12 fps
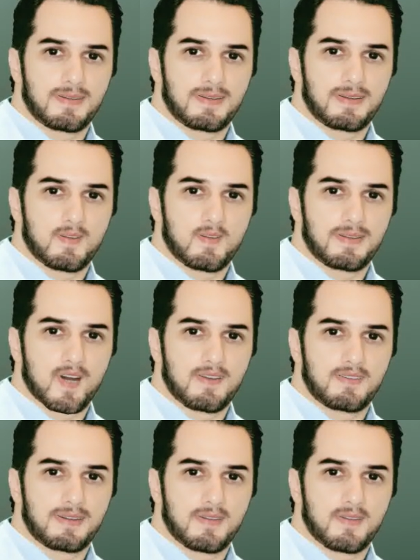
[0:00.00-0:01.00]
Even
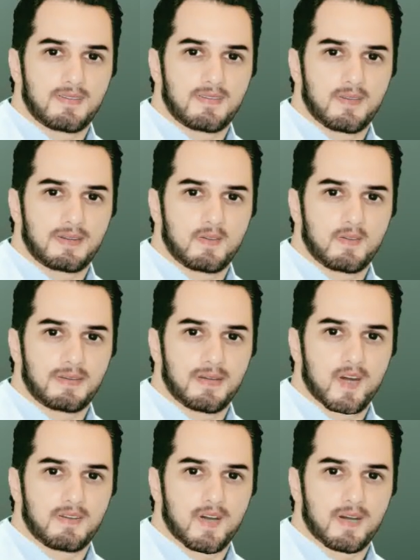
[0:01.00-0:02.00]
though dental caries
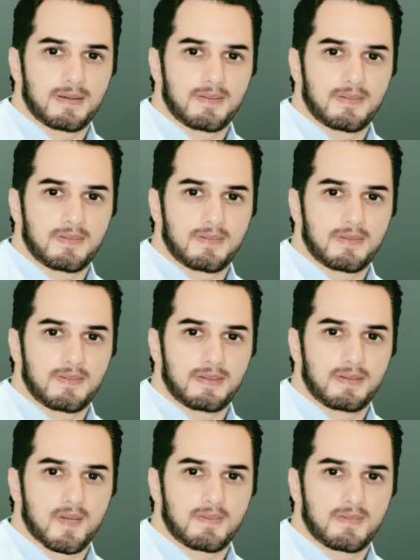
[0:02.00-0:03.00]
are mostly
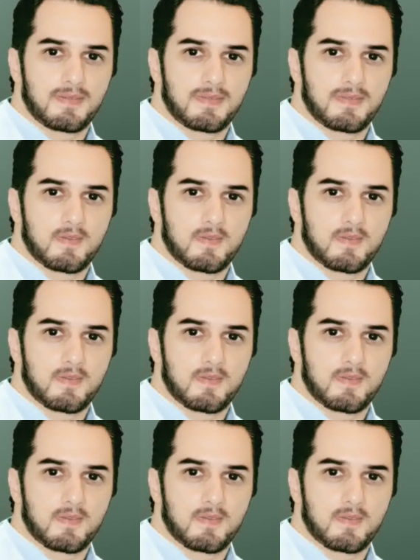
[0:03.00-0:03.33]
preventable,